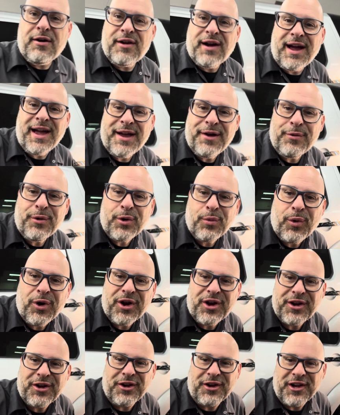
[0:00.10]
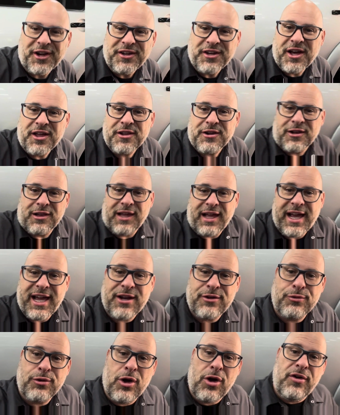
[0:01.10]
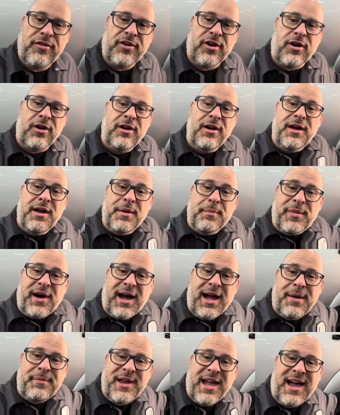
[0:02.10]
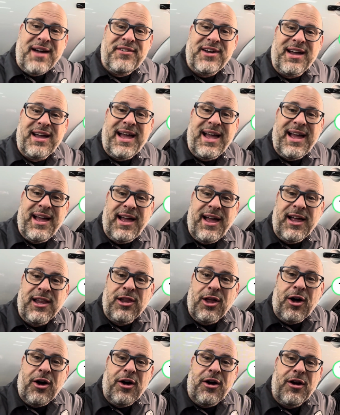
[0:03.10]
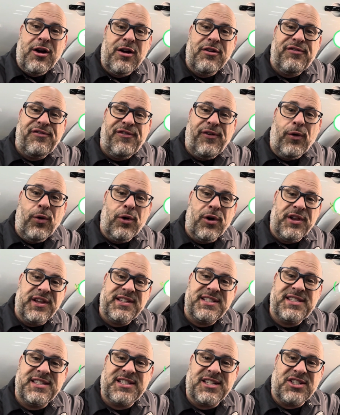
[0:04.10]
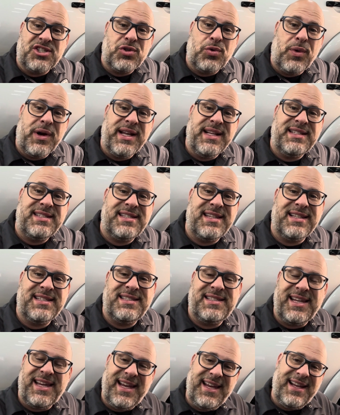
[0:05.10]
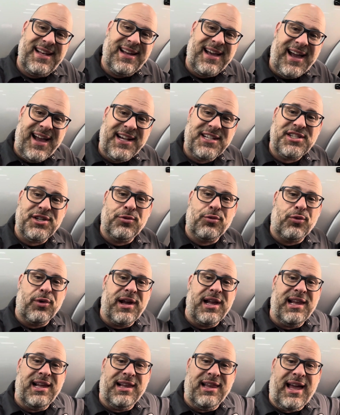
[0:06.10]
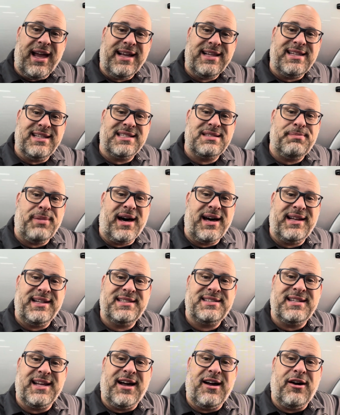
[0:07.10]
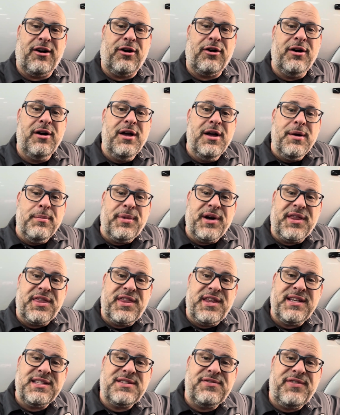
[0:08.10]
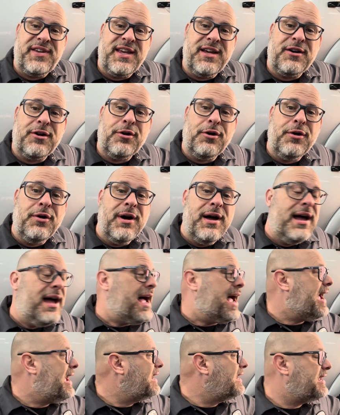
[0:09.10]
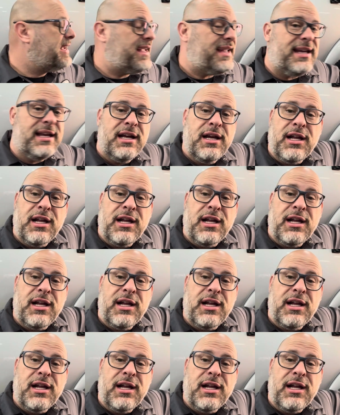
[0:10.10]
right, we're working on another Land Rover. Behind me I have a LR4. This is a 2016. I actually really like this body style, but this vehicle had a